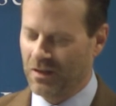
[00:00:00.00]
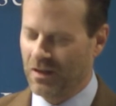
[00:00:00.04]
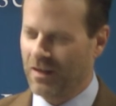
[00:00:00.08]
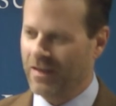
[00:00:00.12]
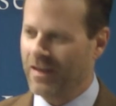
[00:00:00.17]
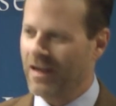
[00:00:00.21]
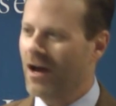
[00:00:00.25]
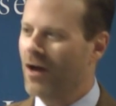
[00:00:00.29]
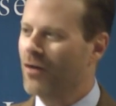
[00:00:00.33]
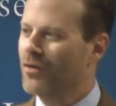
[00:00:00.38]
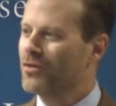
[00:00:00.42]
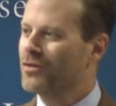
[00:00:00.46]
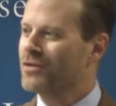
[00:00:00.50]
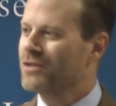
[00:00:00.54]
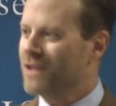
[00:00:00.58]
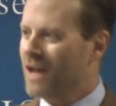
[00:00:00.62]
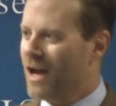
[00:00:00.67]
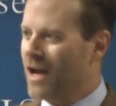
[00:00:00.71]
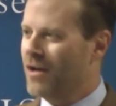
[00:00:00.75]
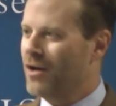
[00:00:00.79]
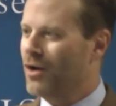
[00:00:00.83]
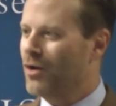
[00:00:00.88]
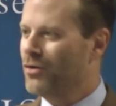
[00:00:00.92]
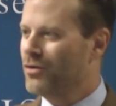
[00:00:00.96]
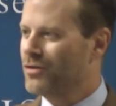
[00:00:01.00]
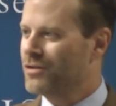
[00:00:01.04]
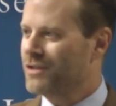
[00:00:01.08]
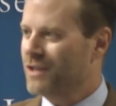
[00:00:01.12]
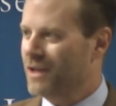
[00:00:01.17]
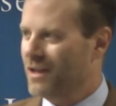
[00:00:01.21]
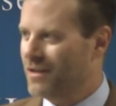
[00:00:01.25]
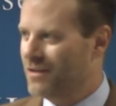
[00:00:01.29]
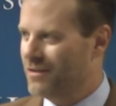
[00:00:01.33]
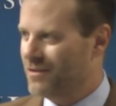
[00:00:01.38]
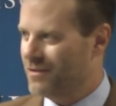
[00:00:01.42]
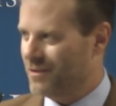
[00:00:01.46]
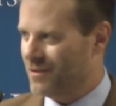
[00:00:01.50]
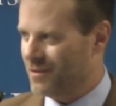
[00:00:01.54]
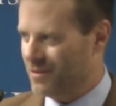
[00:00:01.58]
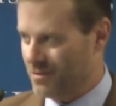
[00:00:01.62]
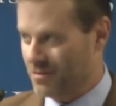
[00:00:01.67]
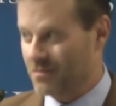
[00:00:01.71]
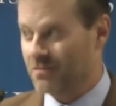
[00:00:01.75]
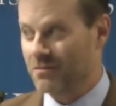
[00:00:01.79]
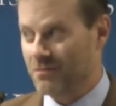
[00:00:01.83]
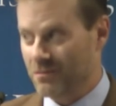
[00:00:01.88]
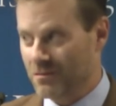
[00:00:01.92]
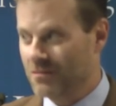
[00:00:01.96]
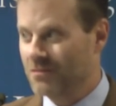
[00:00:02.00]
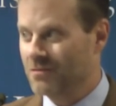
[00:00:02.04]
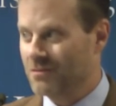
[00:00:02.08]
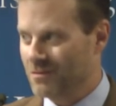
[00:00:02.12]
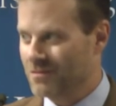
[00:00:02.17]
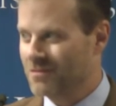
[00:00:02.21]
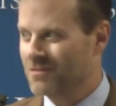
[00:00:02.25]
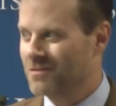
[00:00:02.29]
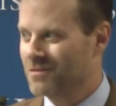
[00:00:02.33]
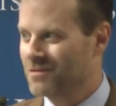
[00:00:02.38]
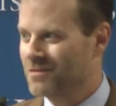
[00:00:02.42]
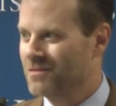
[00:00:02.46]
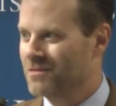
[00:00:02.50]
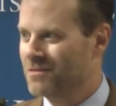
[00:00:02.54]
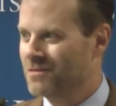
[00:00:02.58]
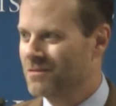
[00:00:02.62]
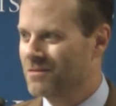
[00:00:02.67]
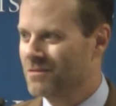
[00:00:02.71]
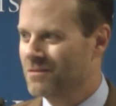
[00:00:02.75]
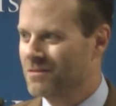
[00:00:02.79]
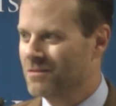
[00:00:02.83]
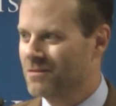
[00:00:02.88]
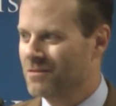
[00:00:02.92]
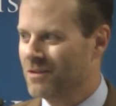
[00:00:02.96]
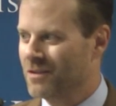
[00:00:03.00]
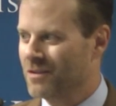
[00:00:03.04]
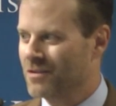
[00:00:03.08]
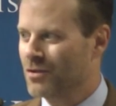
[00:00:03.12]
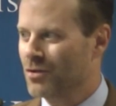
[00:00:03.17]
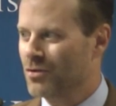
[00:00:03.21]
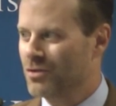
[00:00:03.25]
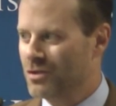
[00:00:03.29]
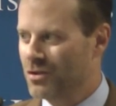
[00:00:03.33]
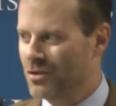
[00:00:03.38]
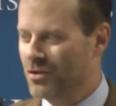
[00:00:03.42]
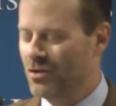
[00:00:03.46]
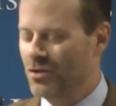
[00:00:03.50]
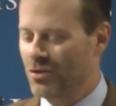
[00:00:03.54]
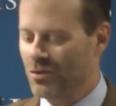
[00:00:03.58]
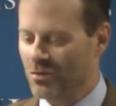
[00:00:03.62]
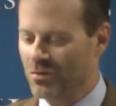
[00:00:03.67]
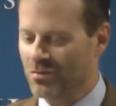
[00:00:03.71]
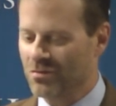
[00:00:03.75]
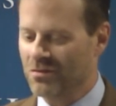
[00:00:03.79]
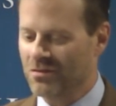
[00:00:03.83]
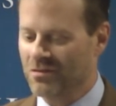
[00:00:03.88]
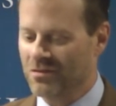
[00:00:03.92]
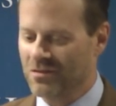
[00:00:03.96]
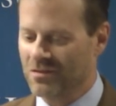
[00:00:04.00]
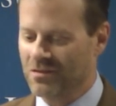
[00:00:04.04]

And the other side understands this. And so should you.